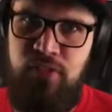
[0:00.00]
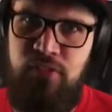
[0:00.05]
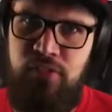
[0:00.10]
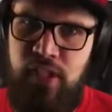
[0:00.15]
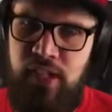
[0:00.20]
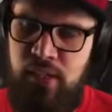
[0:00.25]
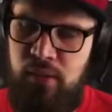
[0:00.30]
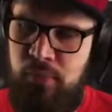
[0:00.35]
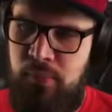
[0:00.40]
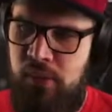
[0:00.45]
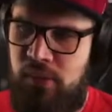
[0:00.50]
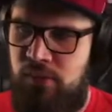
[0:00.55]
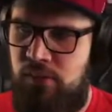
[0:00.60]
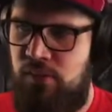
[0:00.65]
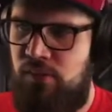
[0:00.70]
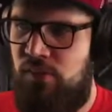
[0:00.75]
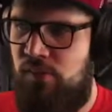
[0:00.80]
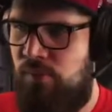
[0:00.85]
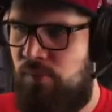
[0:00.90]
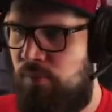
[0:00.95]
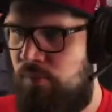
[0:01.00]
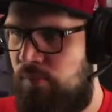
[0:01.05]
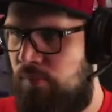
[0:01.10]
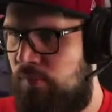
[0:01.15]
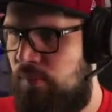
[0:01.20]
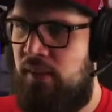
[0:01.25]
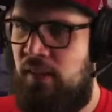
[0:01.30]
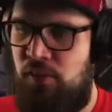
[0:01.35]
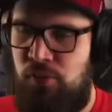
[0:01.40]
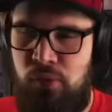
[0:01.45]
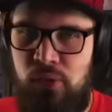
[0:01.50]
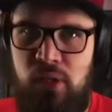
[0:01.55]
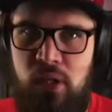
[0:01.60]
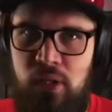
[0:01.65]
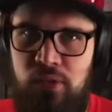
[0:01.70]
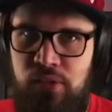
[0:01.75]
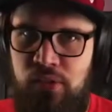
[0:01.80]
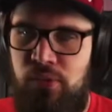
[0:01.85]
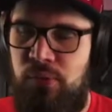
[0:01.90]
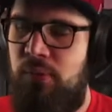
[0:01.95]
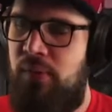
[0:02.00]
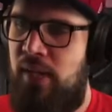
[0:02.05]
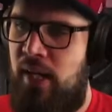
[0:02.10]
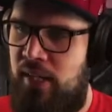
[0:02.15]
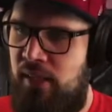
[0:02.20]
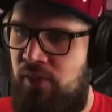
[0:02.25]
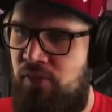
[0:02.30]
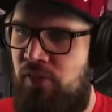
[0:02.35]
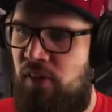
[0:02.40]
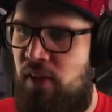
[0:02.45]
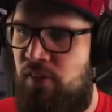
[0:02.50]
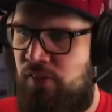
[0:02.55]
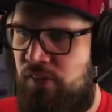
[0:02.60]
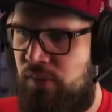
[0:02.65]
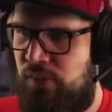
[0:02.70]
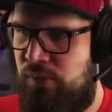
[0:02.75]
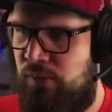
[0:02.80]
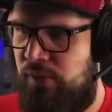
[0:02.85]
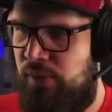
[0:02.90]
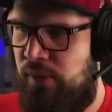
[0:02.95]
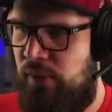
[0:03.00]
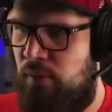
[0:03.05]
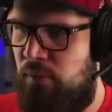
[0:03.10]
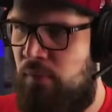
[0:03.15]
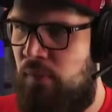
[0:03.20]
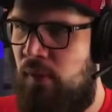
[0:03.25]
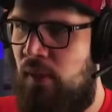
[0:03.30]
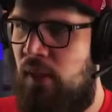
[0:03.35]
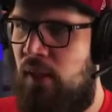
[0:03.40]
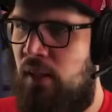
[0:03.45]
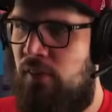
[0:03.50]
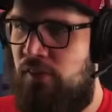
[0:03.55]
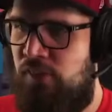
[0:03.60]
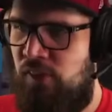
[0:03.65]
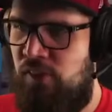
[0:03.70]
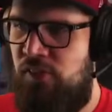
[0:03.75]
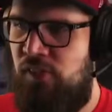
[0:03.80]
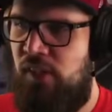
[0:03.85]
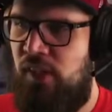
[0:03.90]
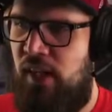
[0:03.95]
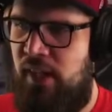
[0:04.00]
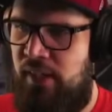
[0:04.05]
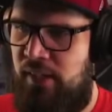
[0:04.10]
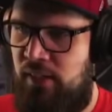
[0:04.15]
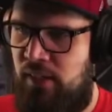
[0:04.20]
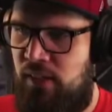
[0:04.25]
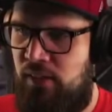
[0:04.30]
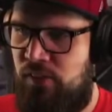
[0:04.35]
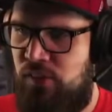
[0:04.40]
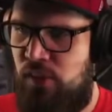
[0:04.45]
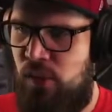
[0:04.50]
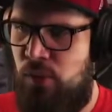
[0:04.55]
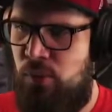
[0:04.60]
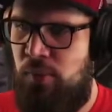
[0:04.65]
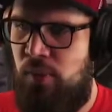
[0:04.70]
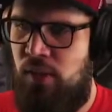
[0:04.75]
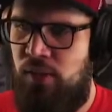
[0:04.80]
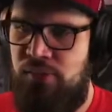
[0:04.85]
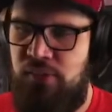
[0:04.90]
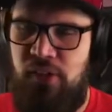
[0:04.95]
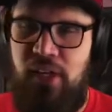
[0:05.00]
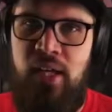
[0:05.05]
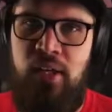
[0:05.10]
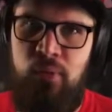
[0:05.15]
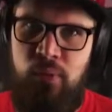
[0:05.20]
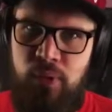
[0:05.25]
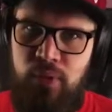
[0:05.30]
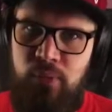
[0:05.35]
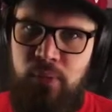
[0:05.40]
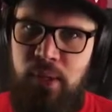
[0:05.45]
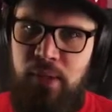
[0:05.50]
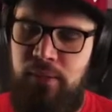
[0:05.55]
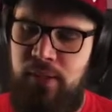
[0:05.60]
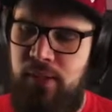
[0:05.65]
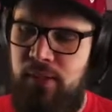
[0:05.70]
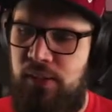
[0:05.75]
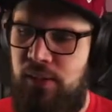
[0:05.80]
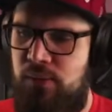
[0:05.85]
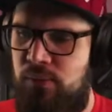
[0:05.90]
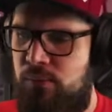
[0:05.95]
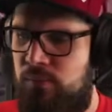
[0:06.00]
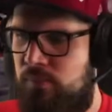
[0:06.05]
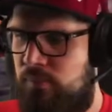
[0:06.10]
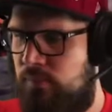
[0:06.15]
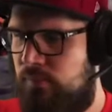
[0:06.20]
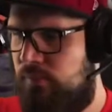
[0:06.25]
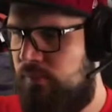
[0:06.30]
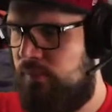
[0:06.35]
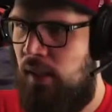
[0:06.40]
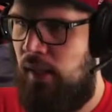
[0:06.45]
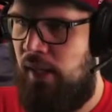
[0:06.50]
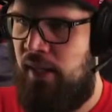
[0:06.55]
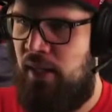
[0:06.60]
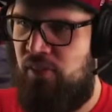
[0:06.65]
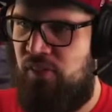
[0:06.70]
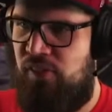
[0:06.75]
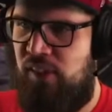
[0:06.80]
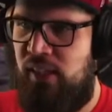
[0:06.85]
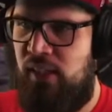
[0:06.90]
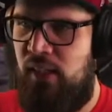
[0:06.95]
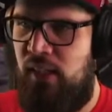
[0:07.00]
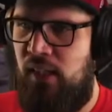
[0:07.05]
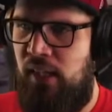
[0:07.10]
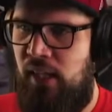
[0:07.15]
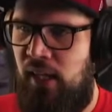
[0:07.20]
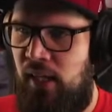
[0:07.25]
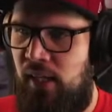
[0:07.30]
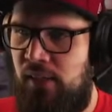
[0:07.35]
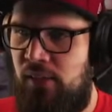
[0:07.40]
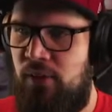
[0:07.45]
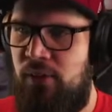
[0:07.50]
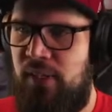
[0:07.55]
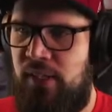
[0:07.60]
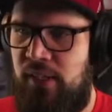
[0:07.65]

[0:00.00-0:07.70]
environments. This will cost you 95 deuterium, 50 ionized cobalt and 1 wiring loom. And then finally, you